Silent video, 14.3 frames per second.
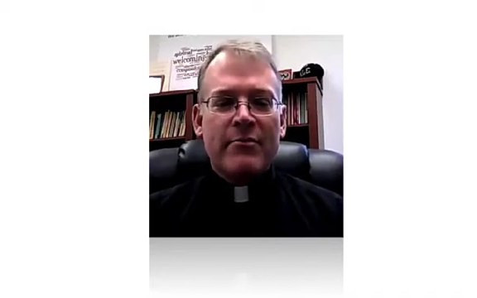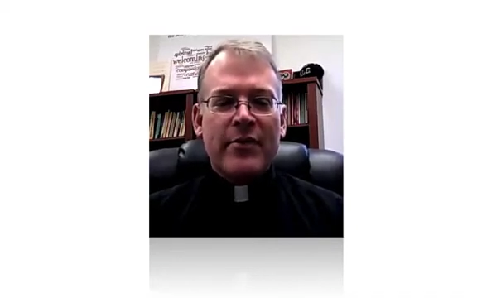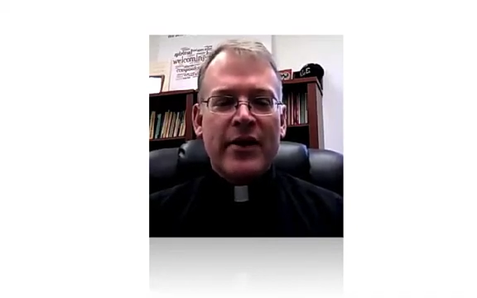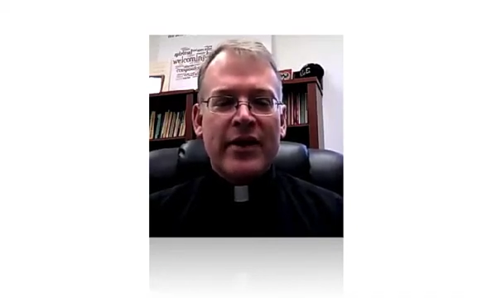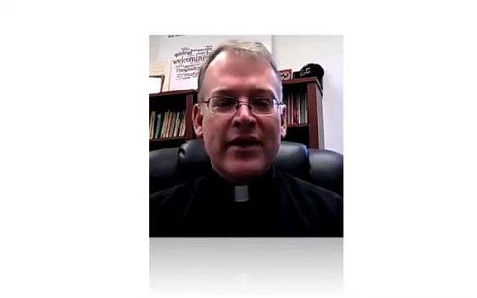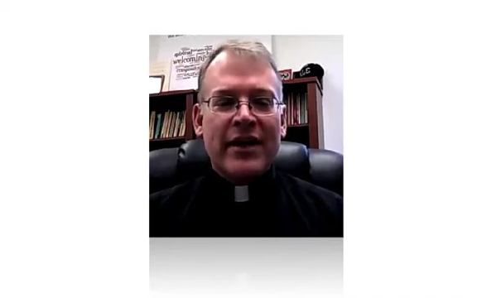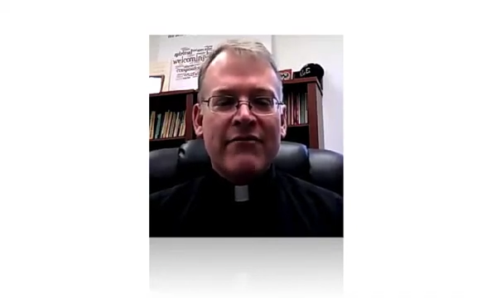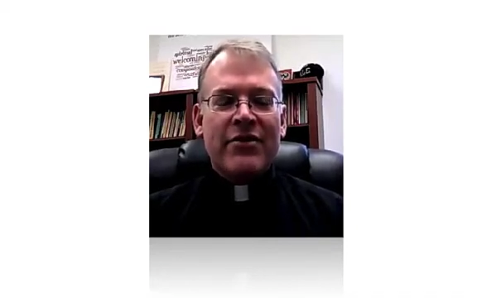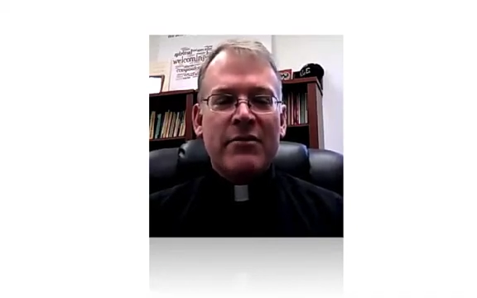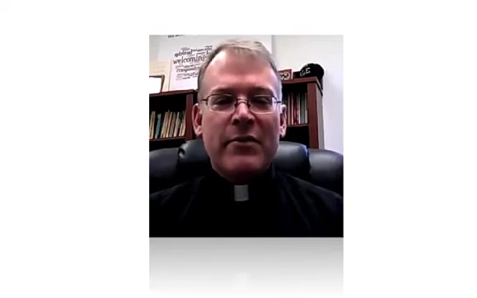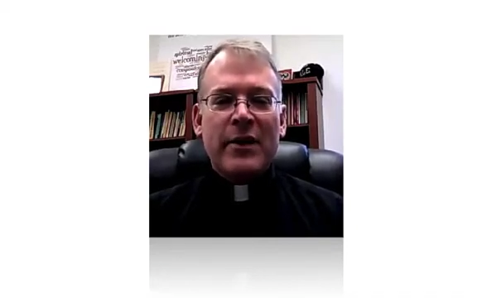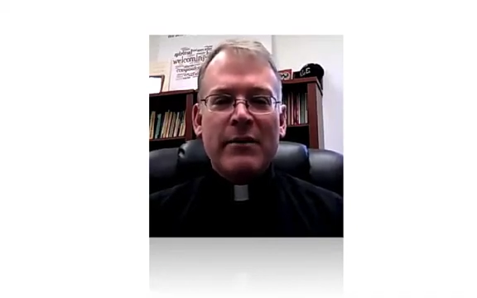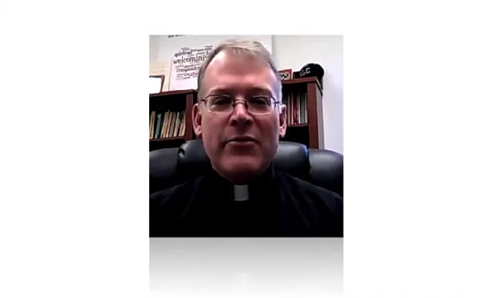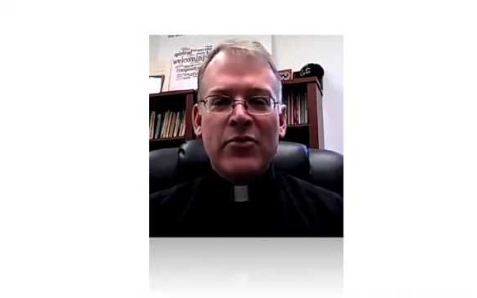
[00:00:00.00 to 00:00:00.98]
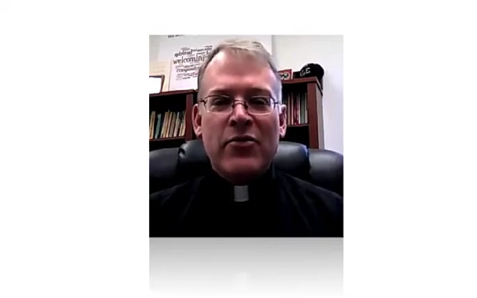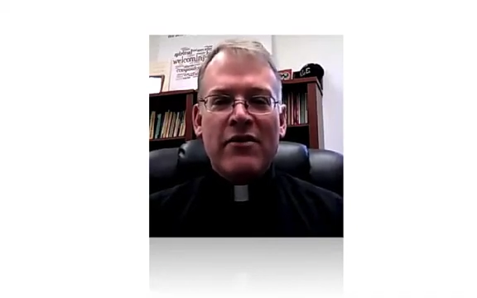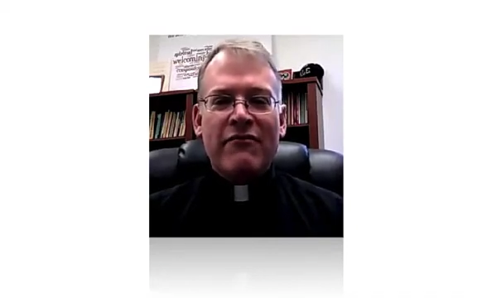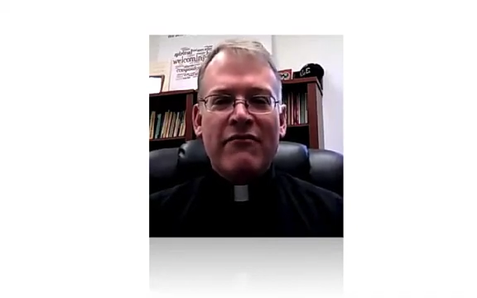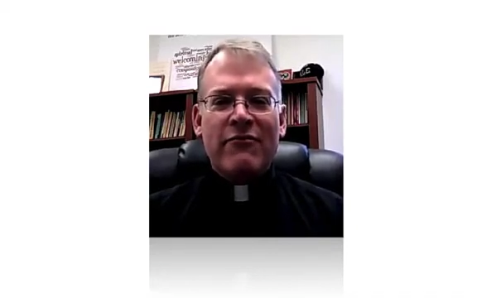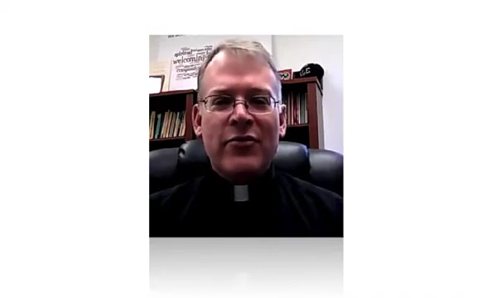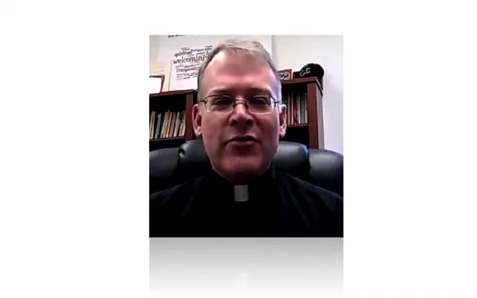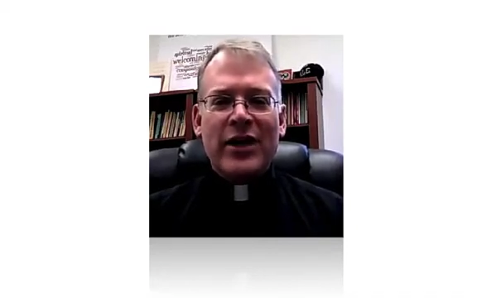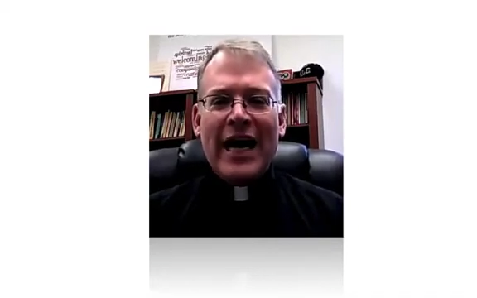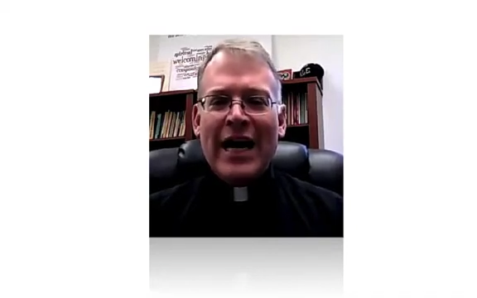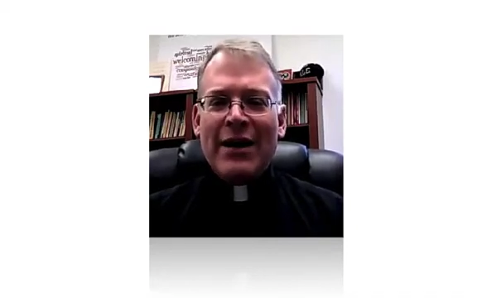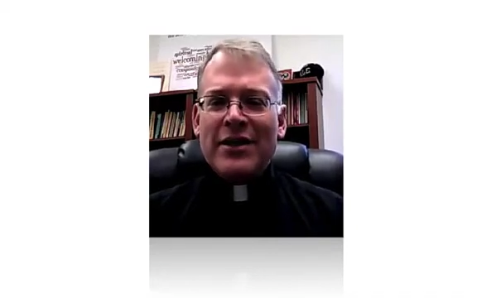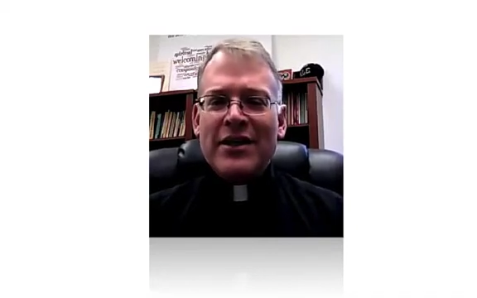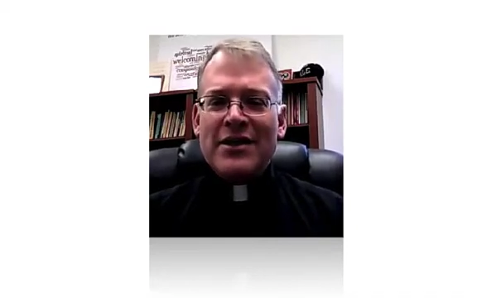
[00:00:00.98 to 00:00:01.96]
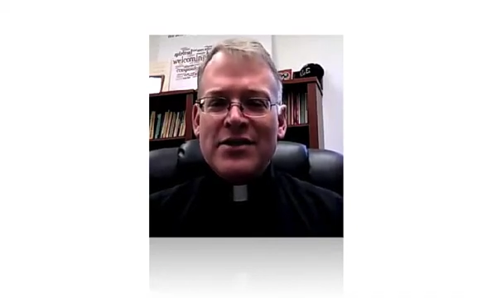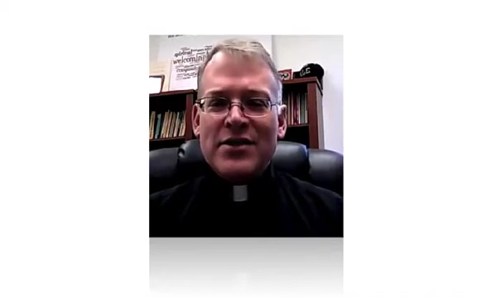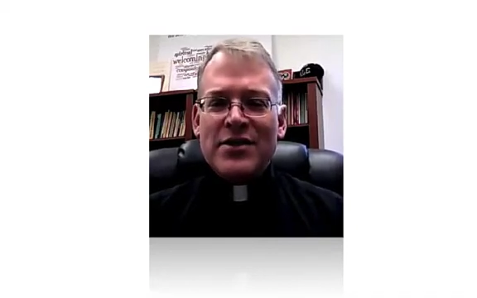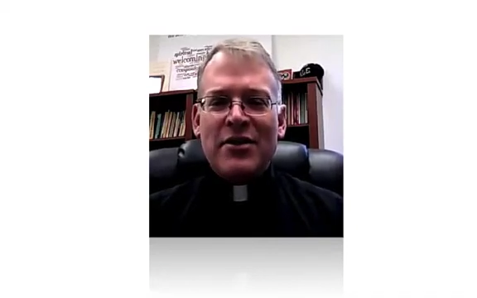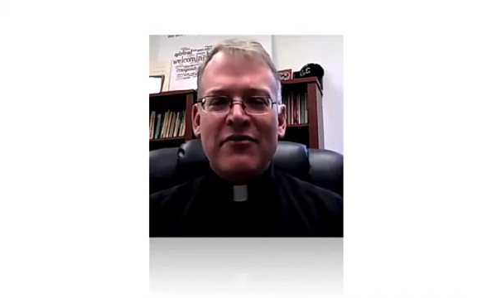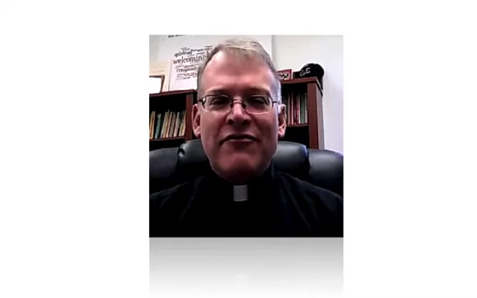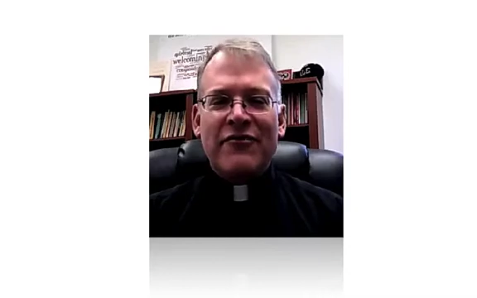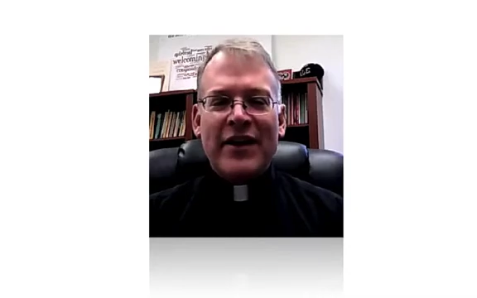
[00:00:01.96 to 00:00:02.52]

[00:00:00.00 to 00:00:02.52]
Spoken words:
But even the people who are what I would consider